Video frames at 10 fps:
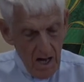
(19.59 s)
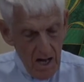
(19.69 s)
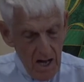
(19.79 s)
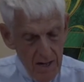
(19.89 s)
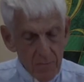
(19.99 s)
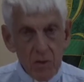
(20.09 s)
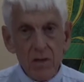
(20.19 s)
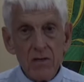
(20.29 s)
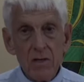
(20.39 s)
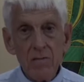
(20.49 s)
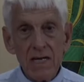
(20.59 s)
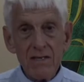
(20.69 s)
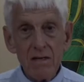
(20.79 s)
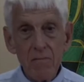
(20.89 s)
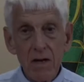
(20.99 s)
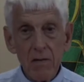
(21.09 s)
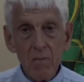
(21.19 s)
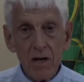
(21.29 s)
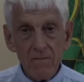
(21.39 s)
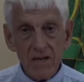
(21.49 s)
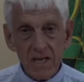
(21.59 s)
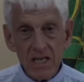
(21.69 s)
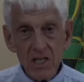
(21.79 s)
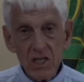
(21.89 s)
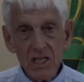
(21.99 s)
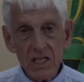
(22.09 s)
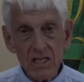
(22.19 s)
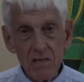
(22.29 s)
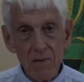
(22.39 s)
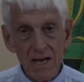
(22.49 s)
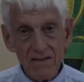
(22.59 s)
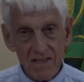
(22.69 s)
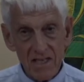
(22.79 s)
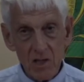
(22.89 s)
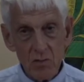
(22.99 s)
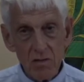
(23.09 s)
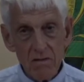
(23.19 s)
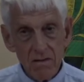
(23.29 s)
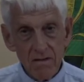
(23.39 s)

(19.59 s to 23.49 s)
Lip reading: I'm going to make some modifications in the Mass schedule.